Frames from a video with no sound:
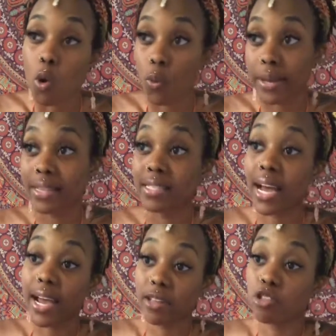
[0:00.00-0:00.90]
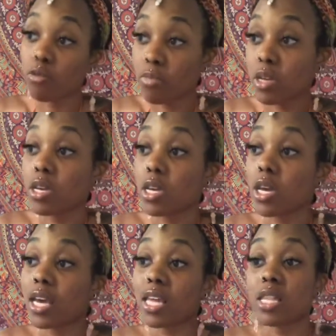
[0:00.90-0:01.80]
We desire to be
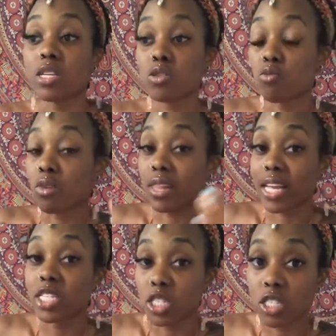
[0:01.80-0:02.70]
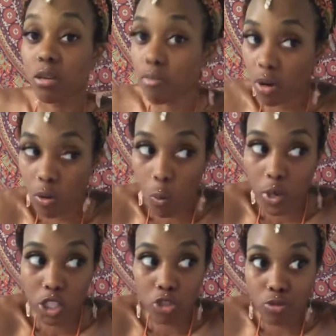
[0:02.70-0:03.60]
in this relationship, but
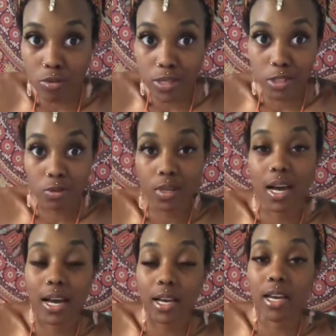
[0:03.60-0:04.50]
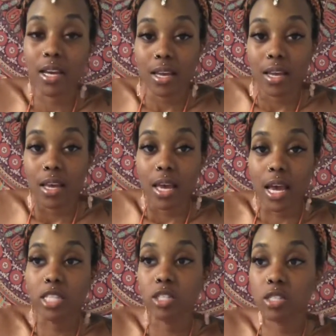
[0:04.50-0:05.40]
we truly do not.
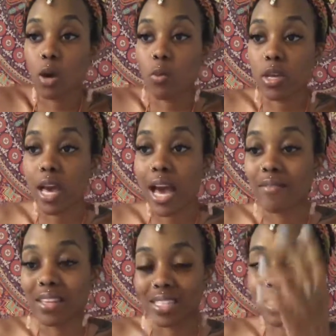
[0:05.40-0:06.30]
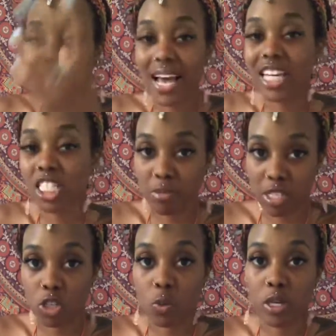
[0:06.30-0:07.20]
It's just that we have this
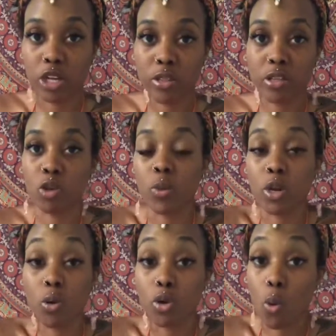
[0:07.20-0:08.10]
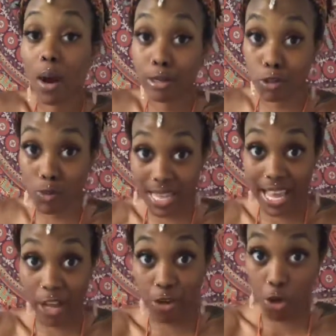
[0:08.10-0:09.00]
attachment to each other, so we don't know how to
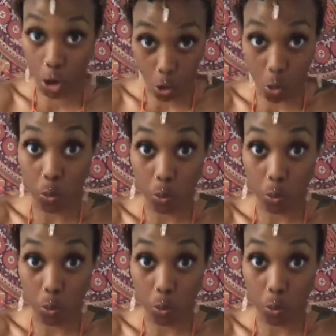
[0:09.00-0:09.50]
let go.